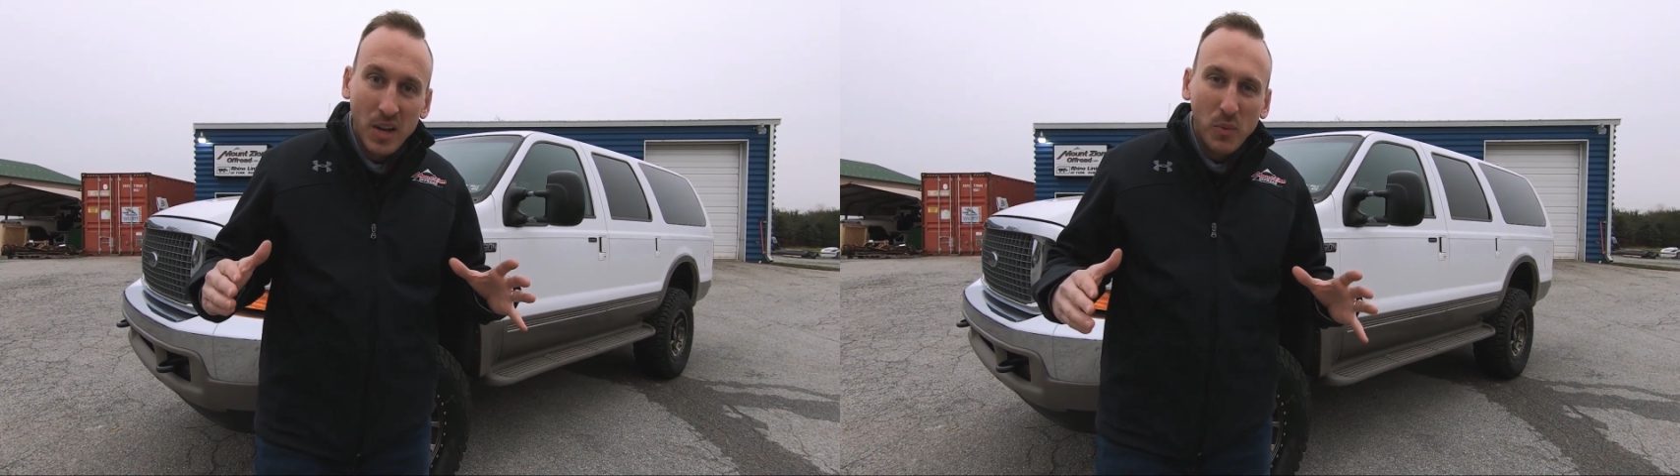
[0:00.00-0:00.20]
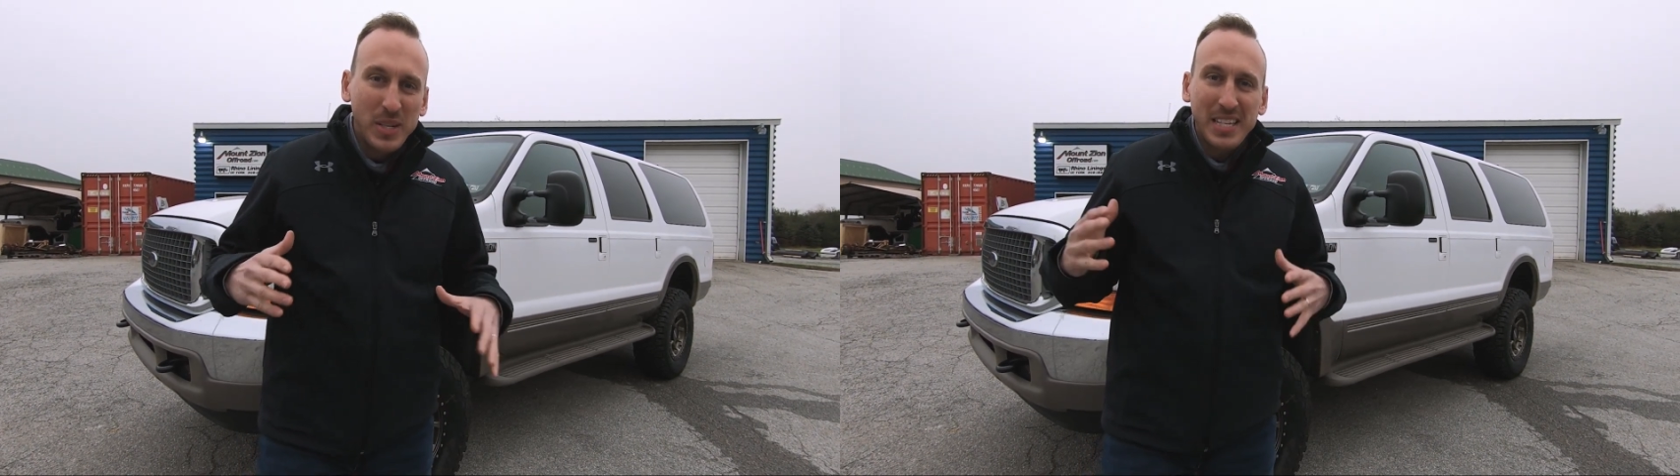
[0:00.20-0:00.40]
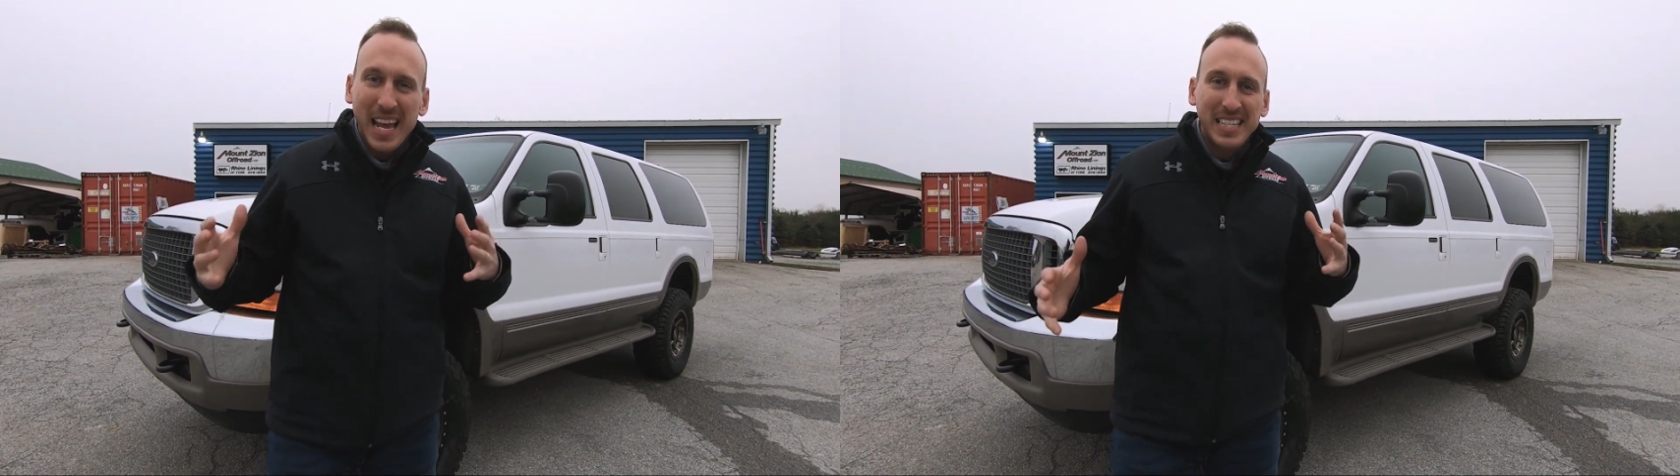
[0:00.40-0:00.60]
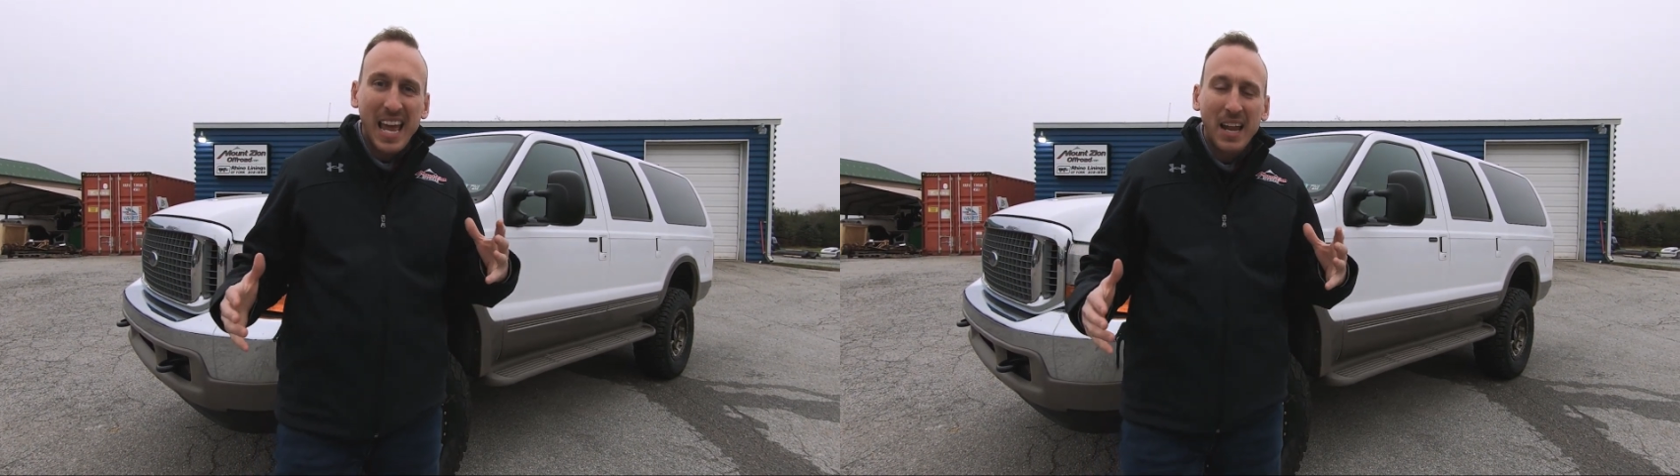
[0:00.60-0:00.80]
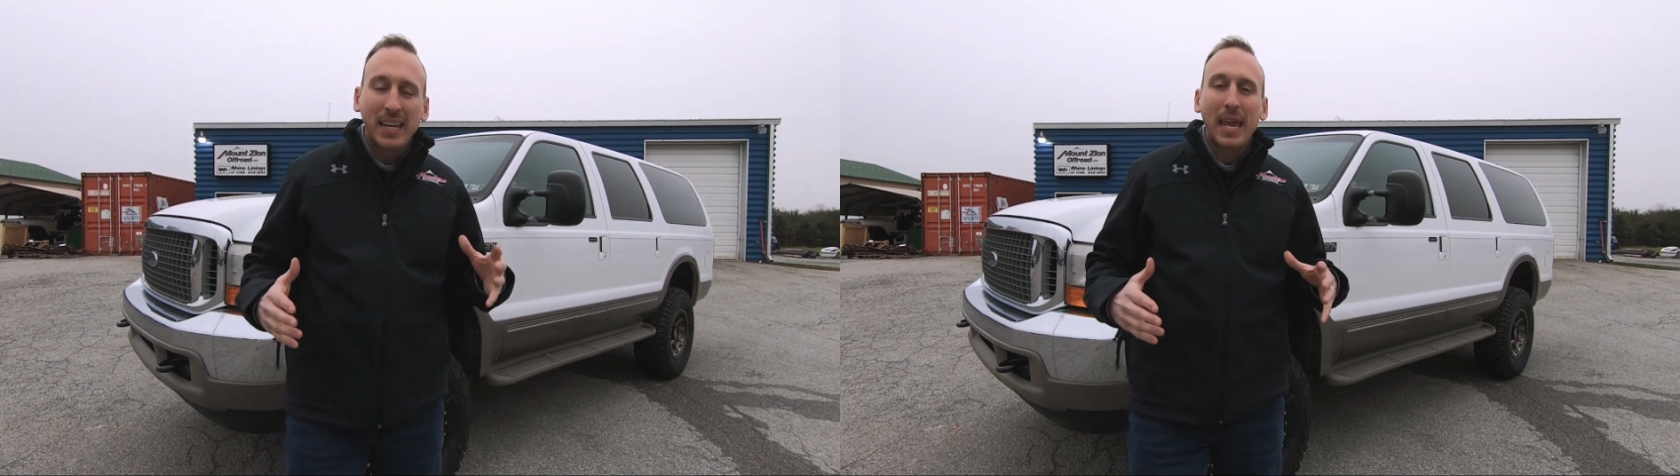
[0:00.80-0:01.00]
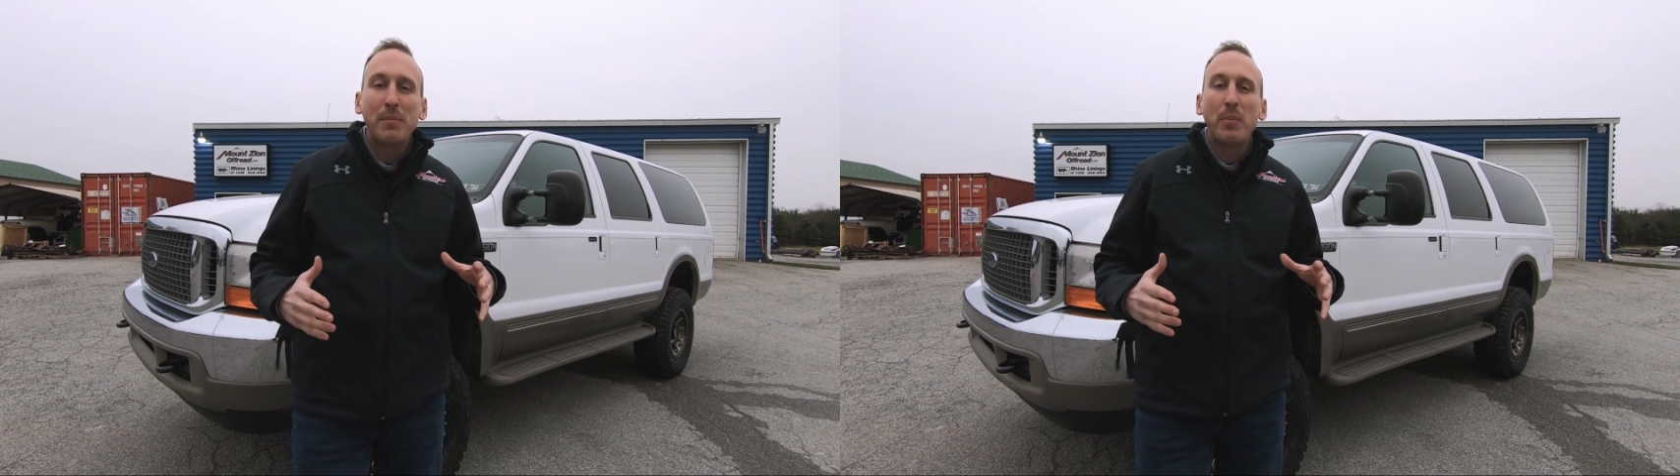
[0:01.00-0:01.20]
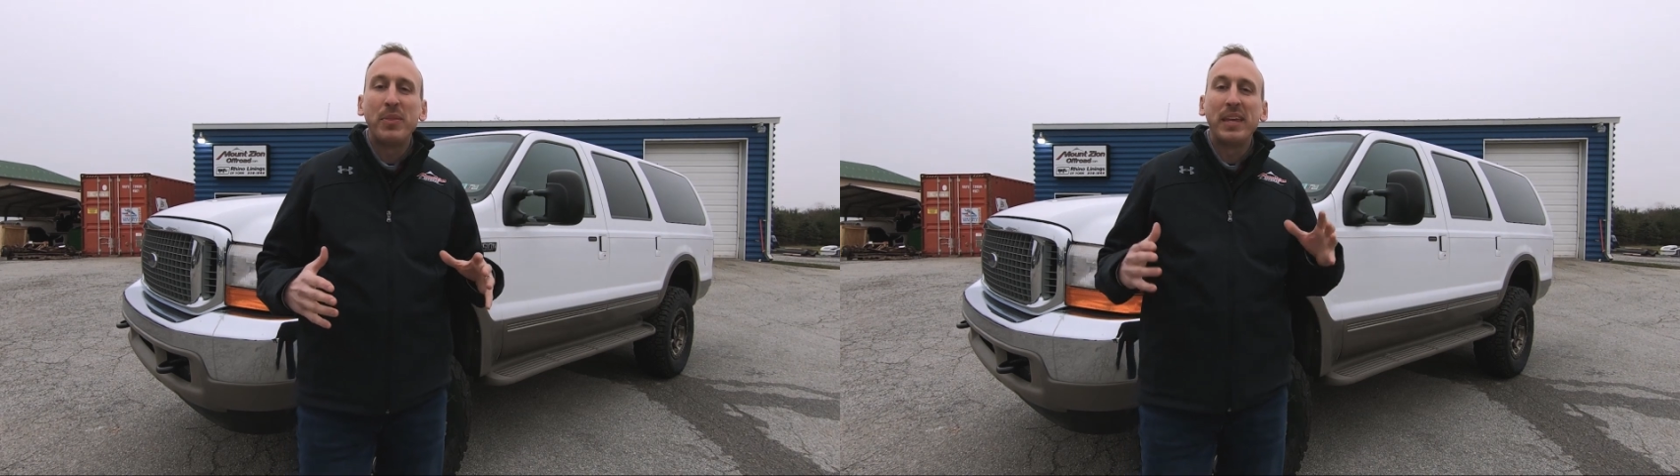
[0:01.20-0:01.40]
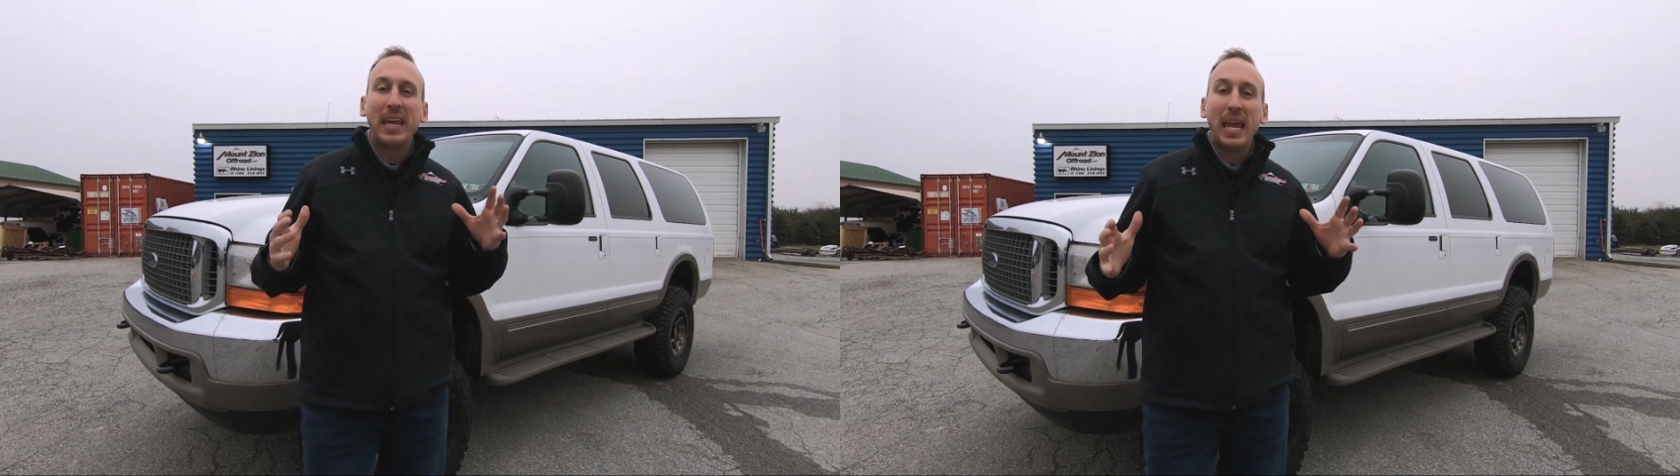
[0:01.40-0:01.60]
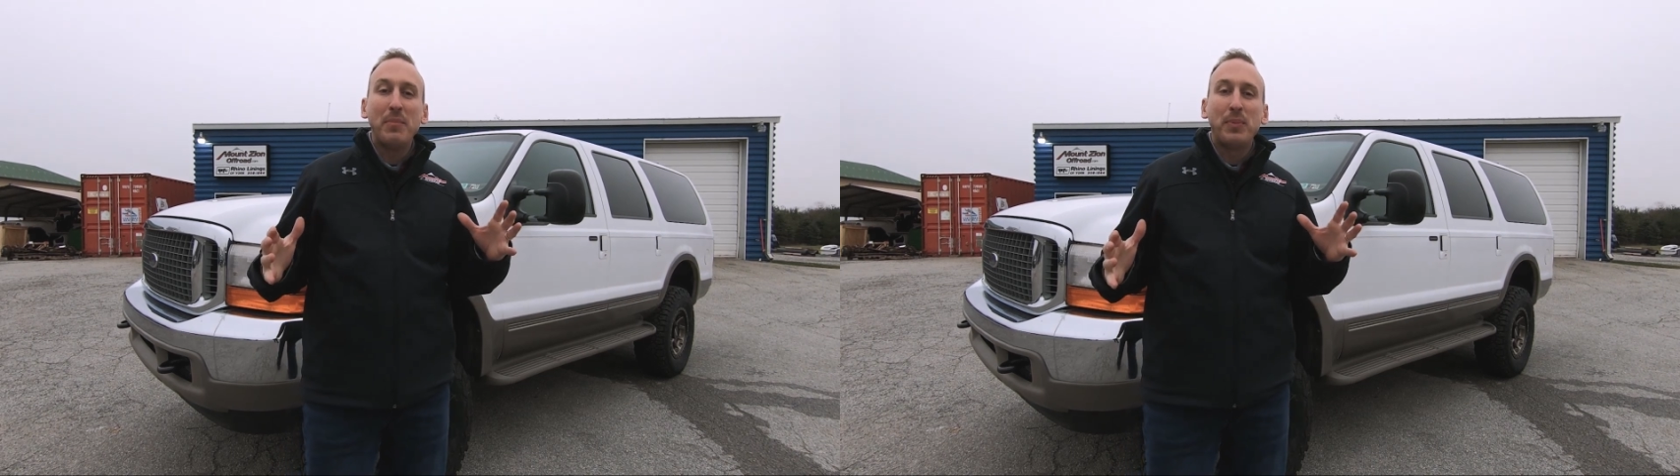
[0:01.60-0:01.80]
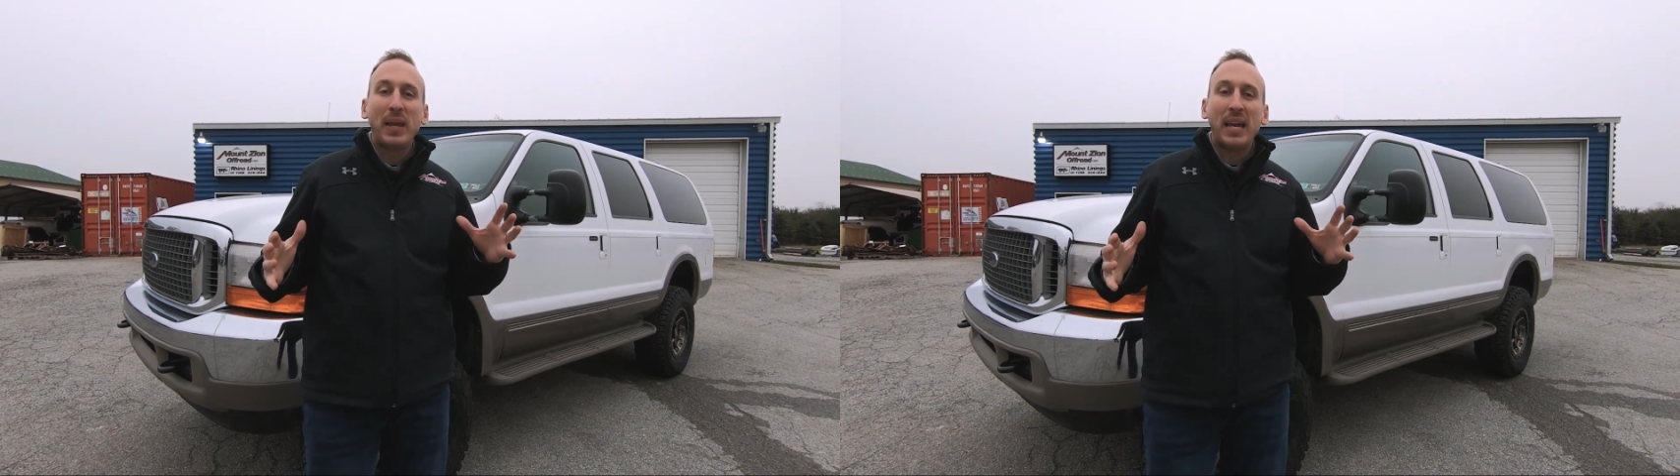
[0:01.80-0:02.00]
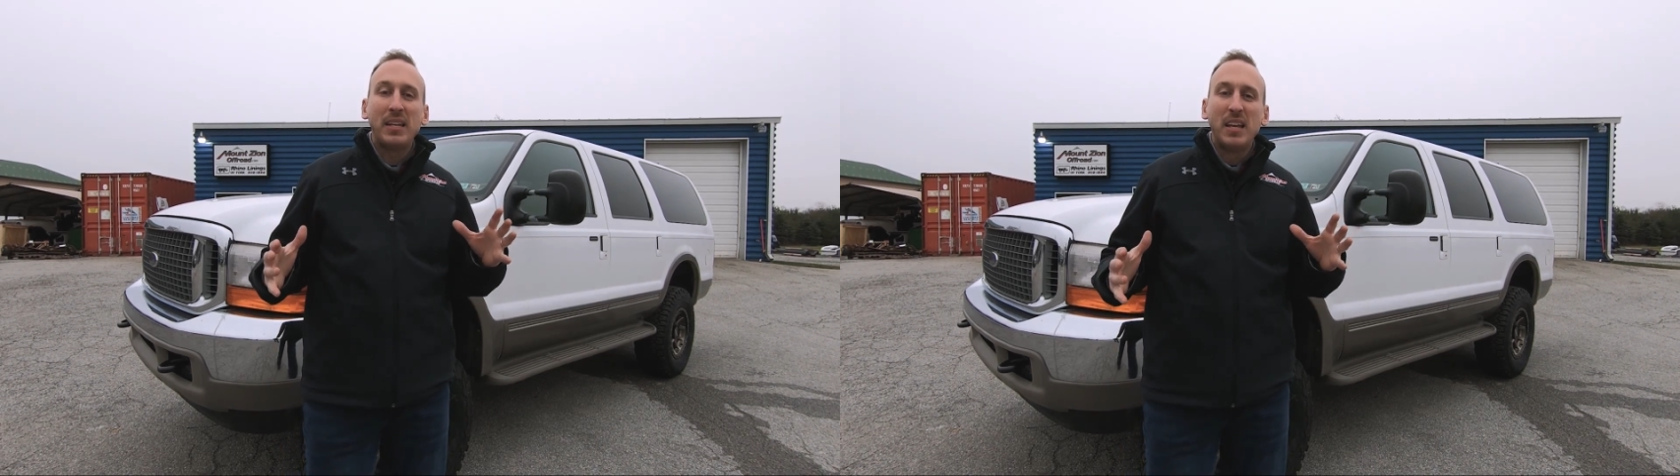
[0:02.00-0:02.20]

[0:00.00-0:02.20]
We sat down and came up with a game plan